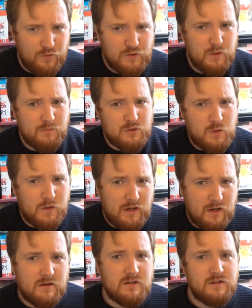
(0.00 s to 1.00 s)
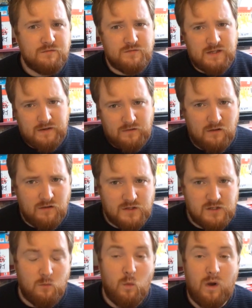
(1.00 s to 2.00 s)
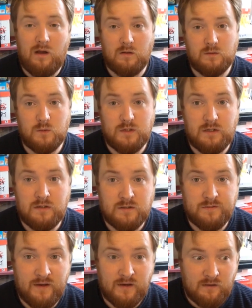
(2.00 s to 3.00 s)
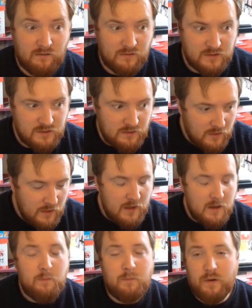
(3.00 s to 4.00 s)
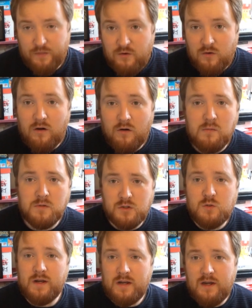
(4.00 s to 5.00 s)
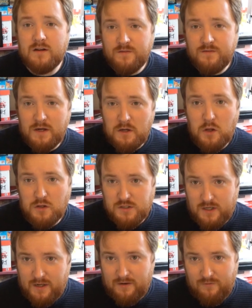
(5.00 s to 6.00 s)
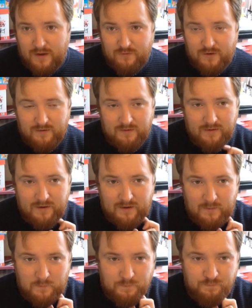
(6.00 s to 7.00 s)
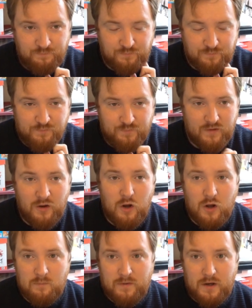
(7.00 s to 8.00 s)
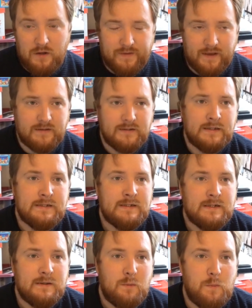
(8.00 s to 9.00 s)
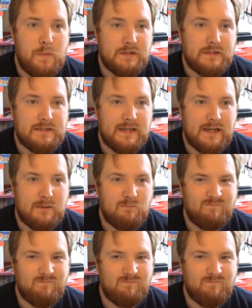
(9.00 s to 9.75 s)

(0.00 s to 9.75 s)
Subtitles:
there's almost 20 years of technology. Wow, 20 years of technology. But there are almost 20 years of technology kind of having gone beyond that. But